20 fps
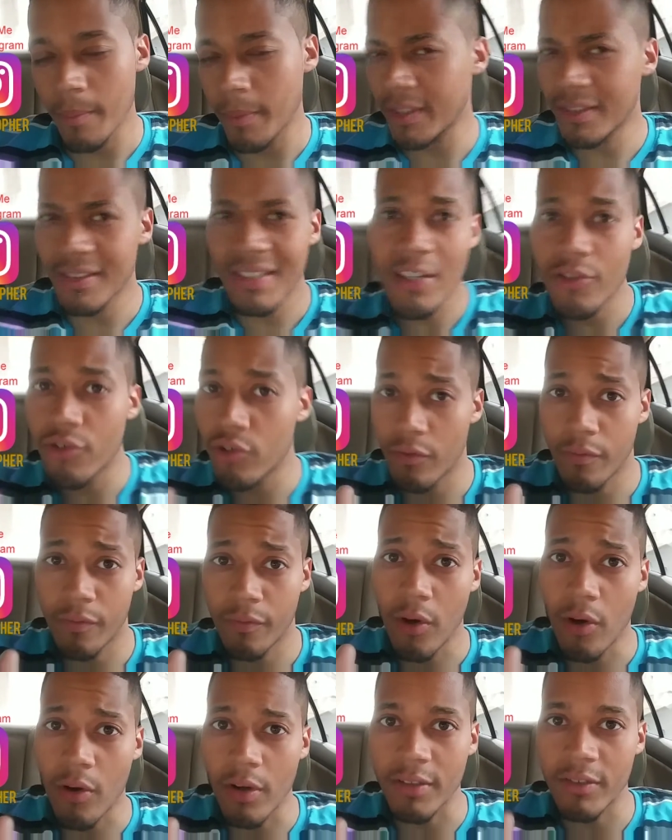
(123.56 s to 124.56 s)
But it's not your
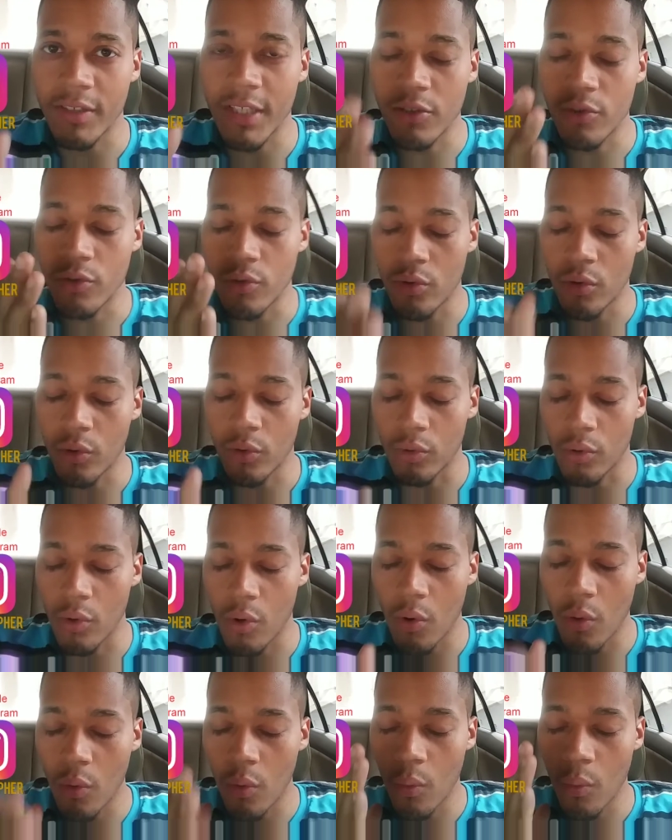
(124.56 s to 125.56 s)
fault. It's that you don't
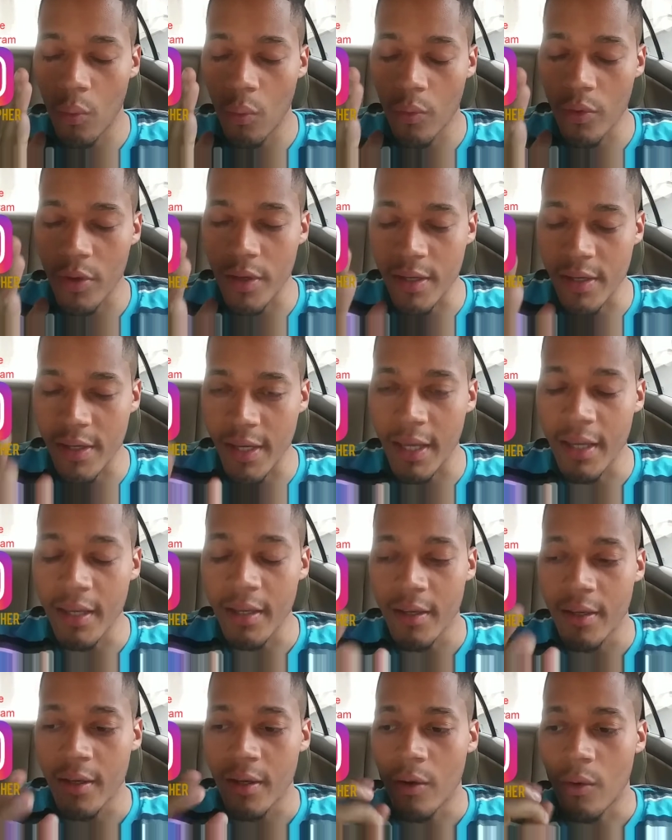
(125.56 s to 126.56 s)
know yet
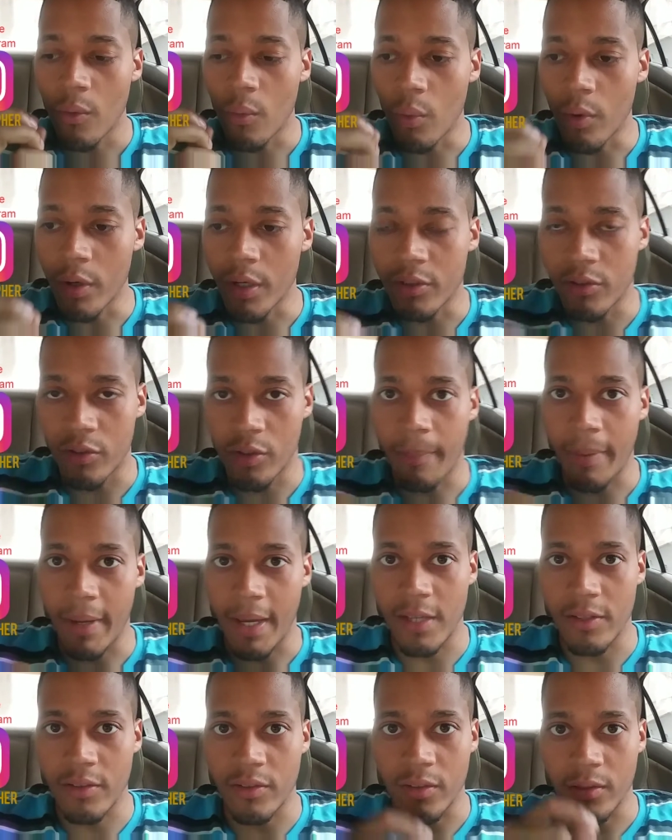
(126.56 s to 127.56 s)
what is your
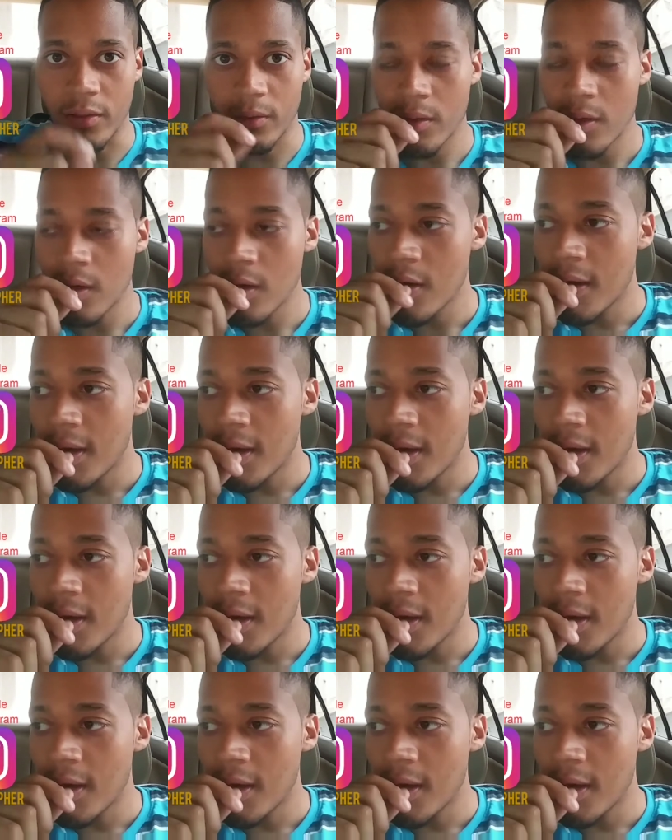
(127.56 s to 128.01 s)
passion.